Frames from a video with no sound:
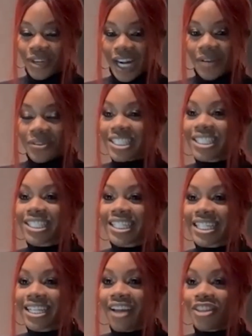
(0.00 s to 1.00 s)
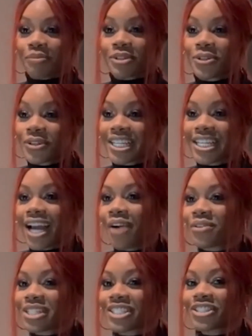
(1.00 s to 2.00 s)
When I originally got the opportunity, I
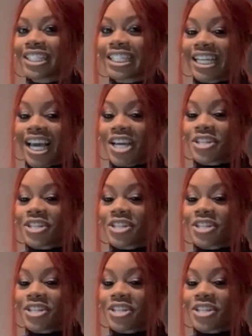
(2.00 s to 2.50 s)
was literally